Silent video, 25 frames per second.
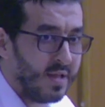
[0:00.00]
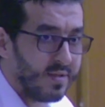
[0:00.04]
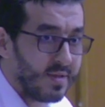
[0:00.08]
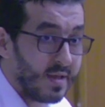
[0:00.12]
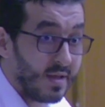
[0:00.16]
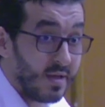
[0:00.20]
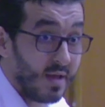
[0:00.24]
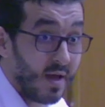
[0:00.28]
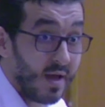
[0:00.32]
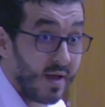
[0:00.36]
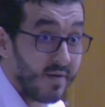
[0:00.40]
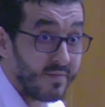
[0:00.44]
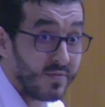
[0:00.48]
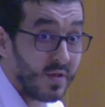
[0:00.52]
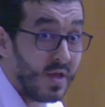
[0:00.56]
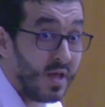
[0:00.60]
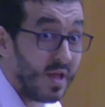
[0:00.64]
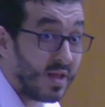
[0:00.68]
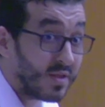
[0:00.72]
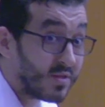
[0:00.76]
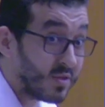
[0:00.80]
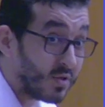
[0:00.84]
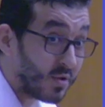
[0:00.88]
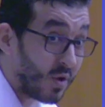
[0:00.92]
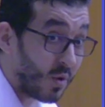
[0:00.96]
they have
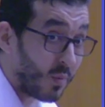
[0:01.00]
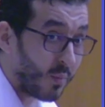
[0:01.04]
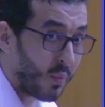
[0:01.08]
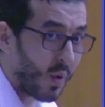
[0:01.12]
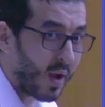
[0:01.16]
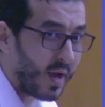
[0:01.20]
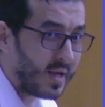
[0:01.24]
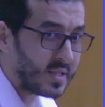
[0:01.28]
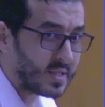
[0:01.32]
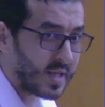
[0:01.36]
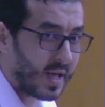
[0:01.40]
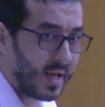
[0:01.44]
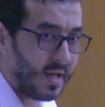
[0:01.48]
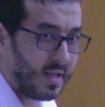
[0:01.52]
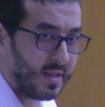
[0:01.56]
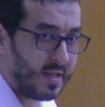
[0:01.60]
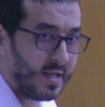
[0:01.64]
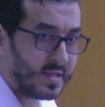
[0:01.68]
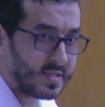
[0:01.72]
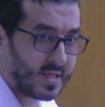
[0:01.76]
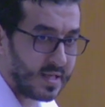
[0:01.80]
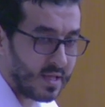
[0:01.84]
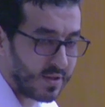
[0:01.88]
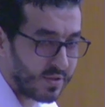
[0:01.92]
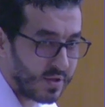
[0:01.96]
the right
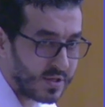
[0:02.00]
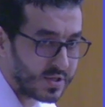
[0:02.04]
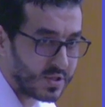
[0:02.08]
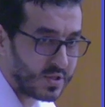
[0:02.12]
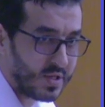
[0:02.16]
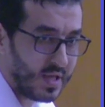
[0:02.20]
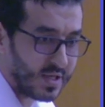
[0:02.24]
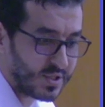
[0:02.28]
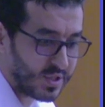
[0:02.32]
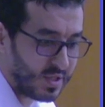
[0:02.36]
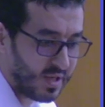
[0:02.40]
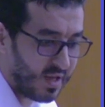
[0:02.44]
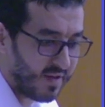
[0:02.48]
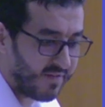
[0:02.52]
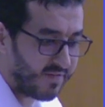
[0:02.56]
ideas in the station.